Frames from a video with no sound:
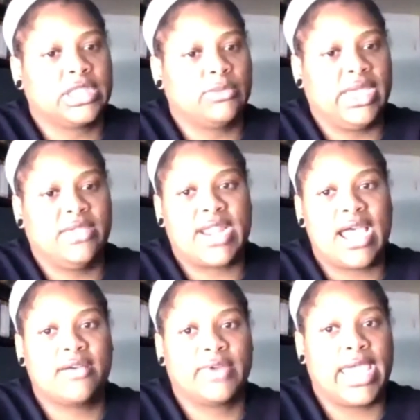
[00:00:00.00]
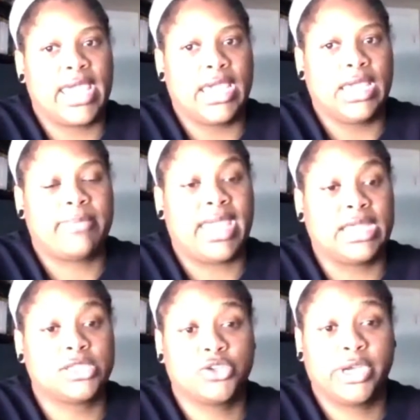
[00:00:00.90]
We even have a
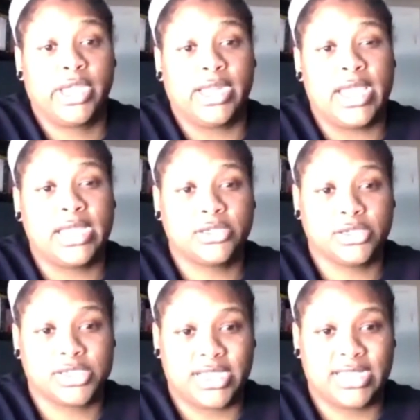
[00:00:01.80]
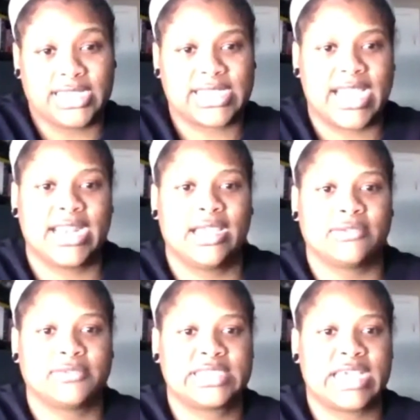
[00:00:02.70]
pantry in Henderson that's kind
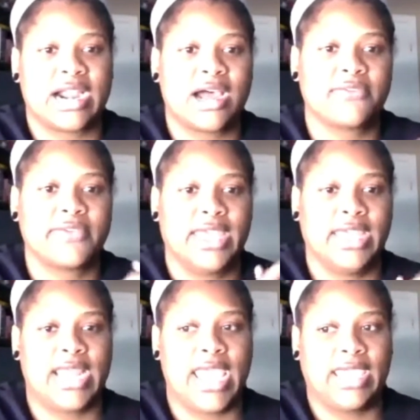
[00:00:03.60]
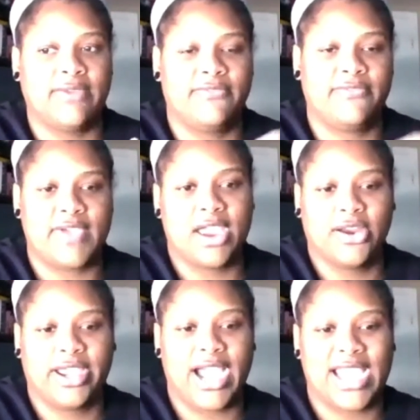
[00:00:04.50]
of set off in a
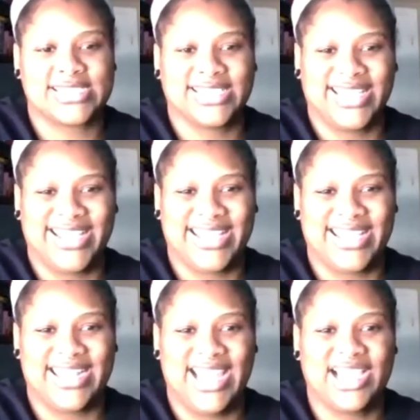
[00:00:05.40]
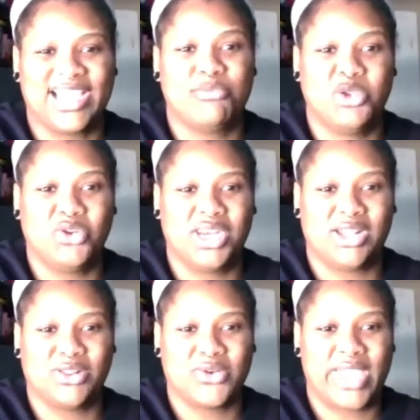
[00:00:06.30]
very isolated
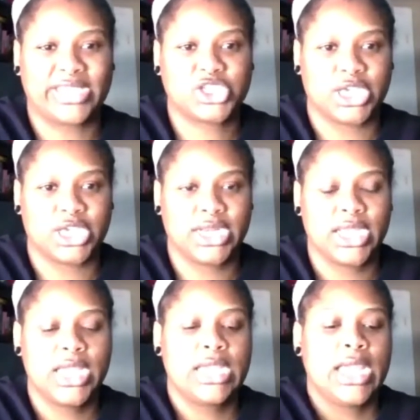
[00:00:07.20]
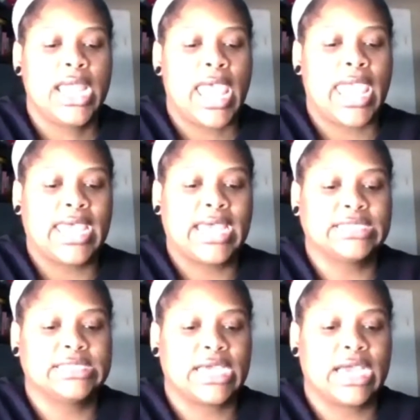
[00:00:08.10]
community location.
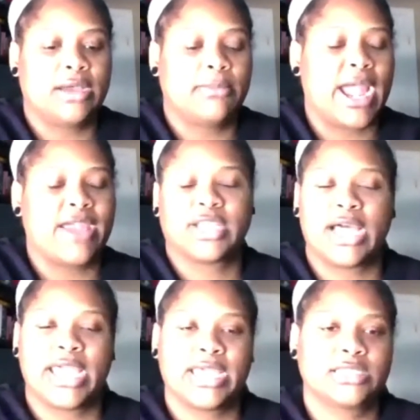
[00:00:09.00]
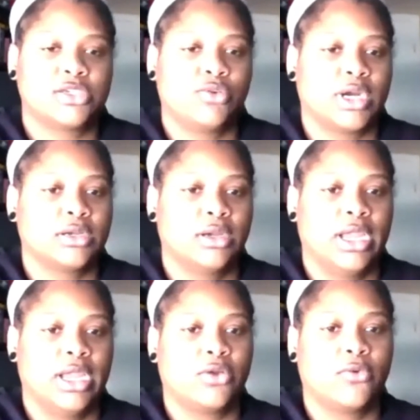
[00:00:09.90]
And I have clients who are
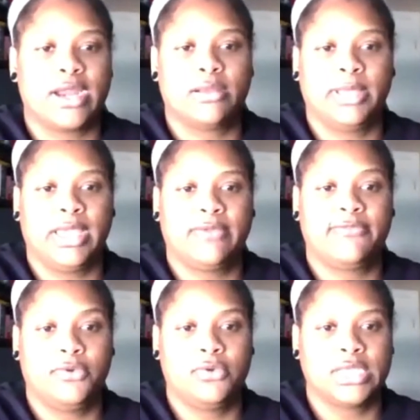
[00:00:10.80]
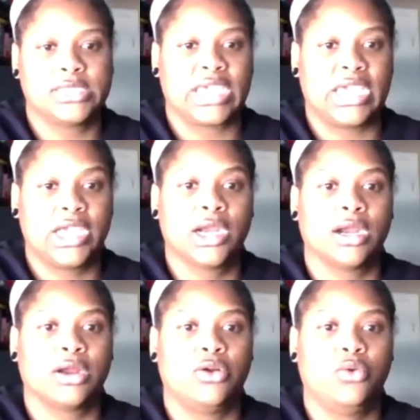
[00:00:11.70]
incredibly food
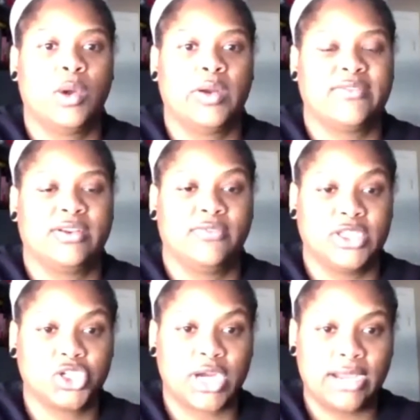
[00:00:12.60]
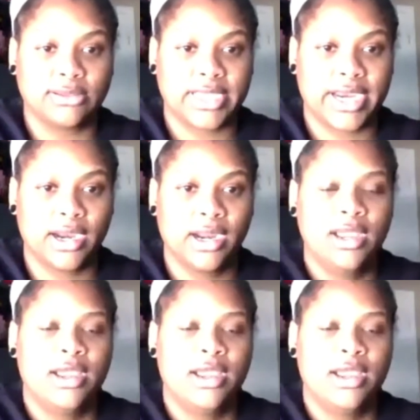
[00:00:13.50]
insecure who won't even venture out there